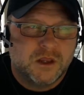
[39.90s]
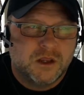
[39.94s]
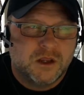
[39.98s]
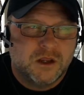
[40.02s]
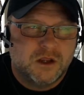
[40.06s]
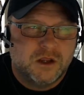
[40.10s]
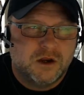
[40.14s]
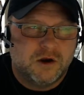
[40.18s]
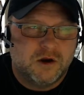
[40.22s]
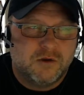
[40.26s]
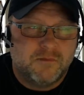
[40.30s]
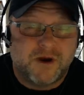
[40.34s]

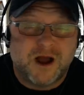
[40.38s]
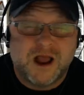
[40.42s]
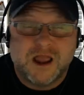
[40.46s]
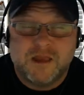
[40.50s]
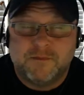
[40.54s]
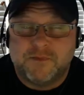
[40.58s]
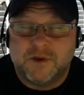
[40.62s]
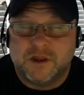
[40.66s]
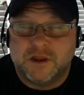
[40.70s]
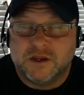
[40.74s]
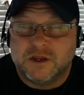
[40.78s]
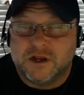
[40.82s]
in my
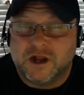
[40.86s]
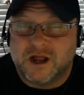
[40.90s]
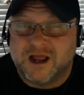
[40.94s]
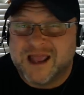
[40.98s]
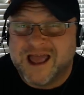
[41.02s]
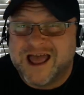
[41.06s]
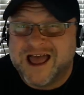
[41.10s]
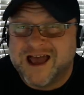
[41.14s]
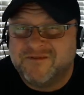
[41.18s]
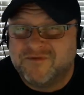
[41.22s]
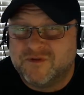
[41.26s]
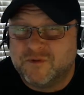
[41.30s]
opinion, I
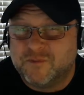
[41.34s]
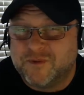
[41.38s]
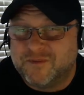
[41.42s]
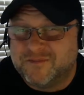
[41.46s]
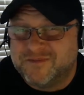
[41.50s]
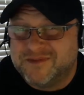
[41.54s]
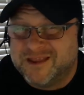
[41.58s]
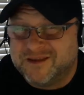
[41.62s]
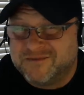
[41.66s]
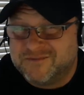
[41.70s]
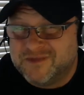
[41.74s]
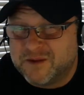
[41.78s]
have the
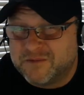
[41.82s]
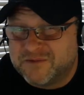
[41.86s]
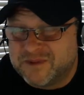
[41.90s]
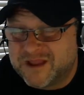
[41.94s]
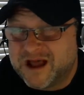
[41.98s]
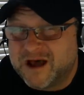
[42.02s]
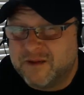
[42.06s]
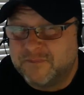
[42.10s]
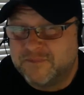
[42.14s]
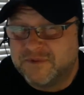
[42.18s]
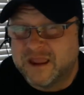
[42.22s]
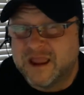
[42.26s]

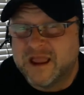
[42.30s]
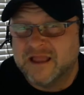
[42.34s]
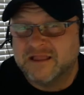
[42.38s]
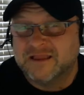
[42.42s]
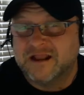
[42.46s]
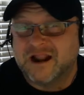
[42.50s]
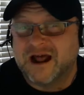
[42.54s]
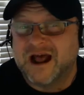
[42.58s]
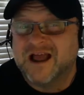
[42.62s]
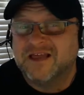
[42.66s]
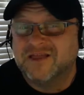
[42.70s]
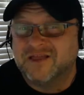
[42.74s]
top 10
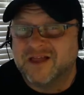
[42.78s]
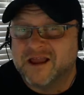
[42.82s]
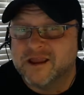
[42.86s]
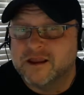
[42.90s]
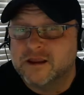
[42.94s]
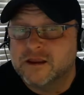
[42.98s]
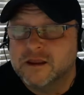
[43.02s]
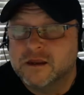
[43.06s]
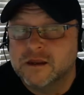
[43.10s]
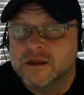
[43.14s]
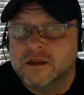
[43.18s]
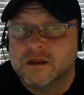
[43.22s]
that I
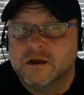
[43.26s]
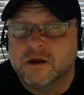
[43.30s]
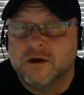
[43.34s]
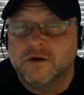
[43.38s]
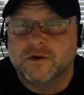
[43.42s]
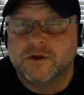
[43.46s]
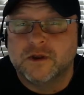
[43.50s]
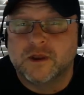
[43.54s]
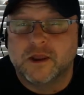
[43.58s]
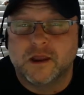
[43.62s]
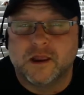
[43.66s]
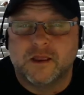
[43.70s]
like.
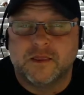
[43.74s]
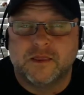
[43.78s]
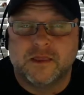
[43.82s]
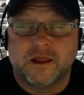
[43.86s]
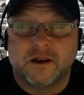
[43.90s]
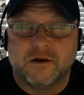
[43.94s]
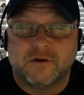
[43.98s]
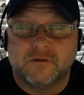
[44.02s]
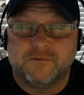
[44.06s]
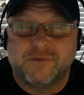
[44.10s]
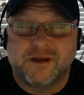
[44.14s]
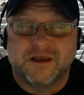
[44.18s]
Okay, that
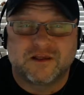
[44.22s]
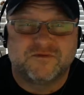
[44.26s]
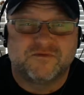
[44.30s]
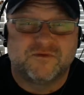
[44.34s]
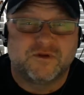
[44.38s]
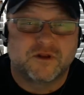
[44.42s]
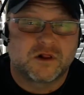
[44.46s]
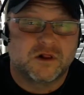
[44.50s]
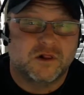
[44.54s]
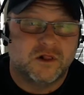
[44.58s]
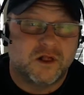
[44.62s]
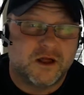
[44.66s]
are best for
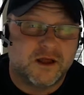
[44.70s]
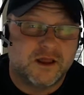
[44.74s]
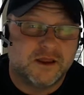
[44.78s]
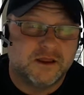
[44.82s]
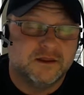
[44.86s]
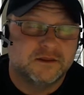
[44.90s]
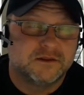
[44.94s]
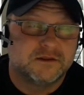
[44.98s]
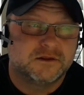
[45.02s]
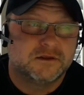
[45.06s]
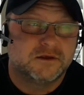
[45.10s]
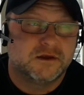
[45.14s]
the
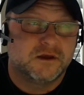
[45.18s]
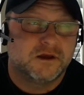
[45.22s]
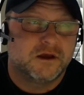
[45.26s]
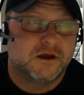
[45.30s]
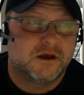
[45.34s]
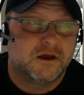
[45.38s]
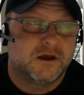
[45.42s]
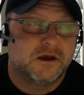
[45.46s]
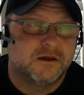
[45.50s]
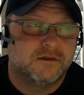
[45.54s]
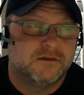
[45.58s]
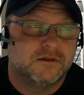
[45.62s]
clients,
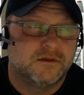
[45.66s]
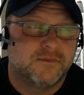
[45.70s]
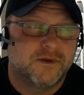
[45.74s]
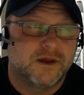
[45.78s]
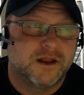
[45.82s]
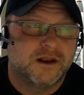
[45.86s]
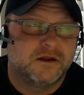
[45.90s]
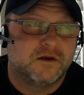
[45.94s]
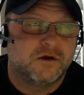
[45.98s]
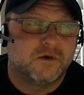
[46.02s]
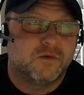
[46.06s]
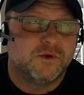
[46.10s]

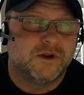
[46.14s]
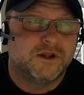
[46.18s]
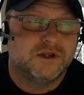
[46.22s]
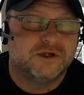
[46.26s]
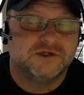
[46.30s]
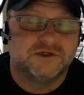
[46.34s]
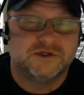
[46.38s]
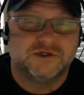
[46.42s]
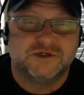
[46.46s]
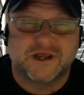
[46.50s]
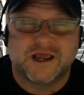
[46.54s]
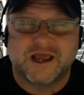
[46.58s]
depending on what
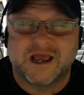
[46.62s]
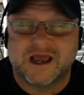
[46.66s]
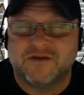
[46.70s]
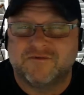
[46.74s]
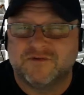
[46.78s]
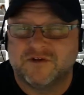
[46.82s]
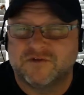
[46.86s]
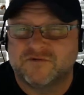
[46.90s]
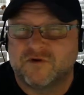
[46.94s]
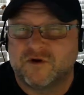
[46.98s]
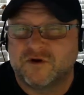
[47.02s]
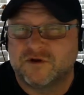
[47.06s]
issues you have
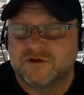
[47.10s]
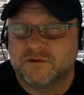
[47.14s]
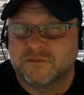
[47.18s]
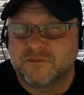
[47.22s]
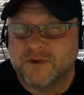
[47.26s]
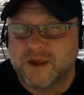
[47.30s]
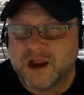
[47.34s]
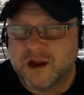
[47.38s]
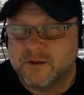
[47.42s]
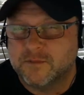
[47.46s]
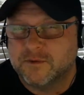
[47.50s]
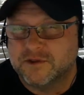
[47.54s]
as far as
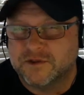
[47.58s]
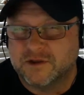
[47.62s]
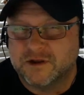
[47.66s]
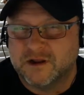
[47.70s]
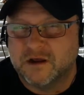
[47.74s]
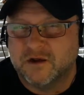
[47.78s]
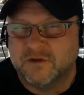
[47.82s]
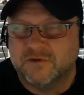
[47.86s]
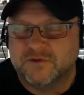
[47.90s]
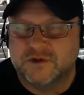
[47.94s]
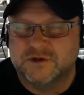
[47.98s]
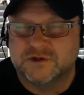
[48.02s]
impairments and
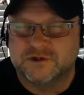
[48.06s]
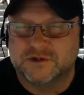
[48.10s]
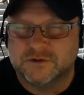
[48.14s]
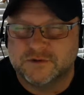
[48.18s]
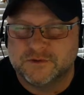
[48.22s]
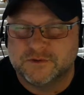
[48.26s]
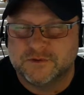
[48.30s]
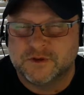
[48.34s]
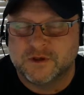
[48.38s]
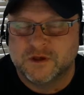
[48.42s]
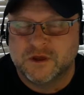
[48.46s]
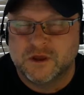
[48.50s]
health
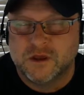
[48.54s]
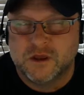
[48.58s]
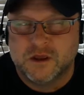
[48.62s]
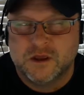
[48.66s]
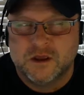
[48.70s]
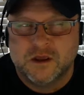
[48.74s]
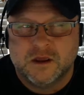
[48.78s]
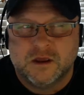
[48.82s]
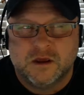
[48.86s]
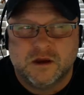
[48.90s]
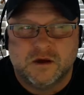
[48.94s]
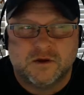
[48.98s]
issues.
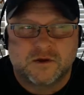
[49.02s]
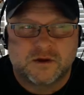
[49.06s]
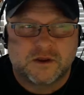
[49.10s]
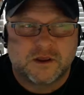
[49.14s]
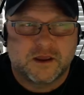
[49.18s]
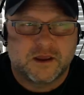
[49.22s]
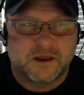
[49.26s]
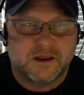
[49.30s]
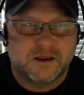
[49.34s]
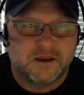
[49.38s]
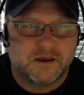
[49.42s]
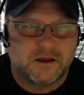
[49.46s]

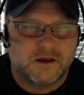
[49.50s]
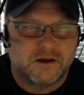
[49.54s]
Okay,